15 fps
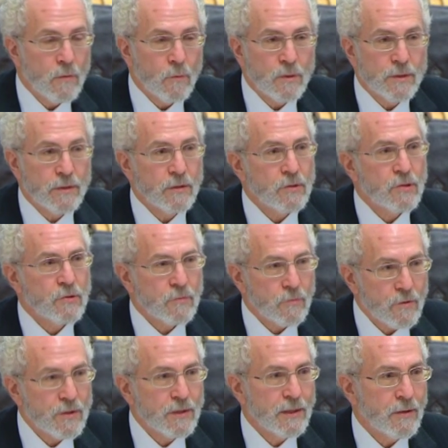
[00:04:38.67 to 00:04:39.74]
was an
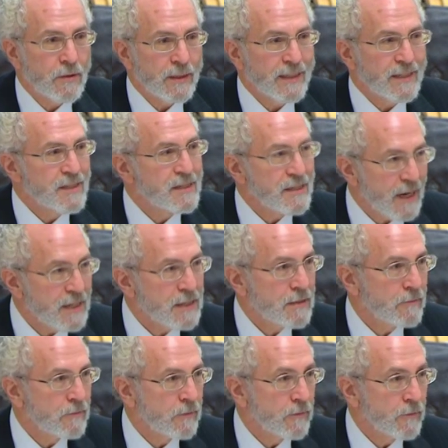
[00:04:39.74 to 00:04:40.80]
extraordinarily
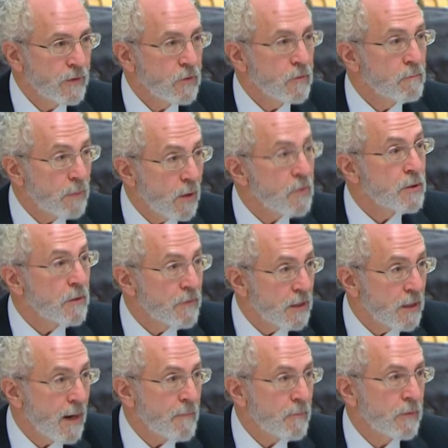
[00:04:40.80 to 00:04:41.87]
incisive review, both of
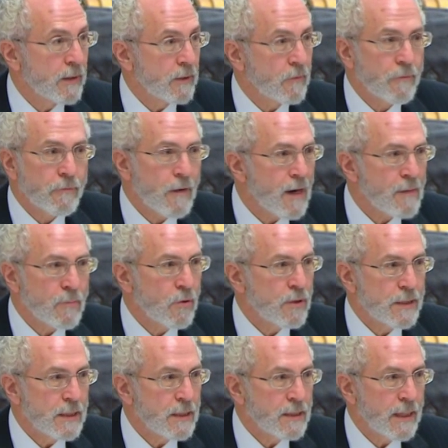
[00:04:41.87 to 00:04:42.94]
the operator, far more
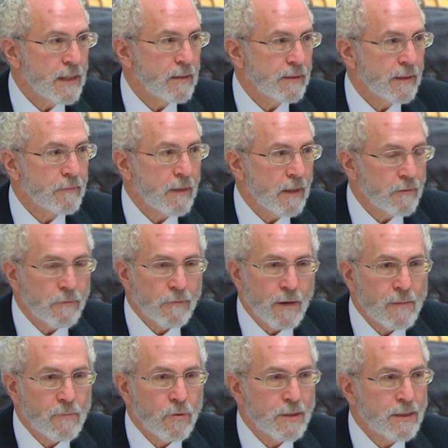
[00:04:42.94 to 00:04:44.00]
detailed and
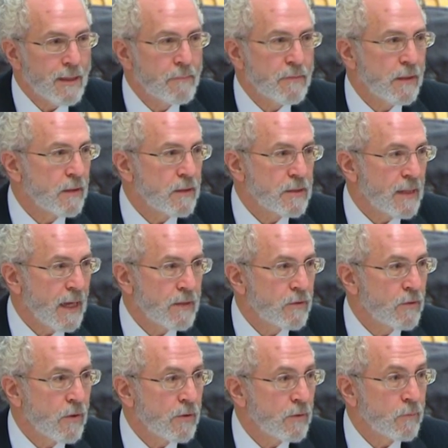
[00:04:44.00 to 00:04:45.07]
far more depth than a
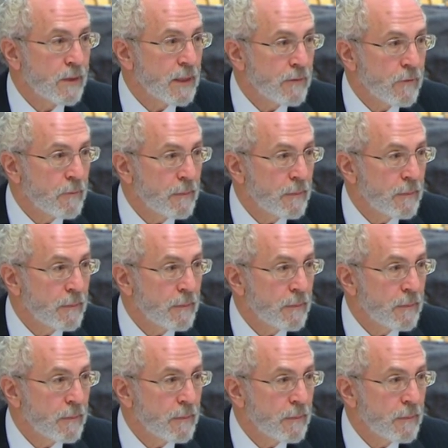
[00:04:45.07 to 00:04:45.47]
standard audit would ever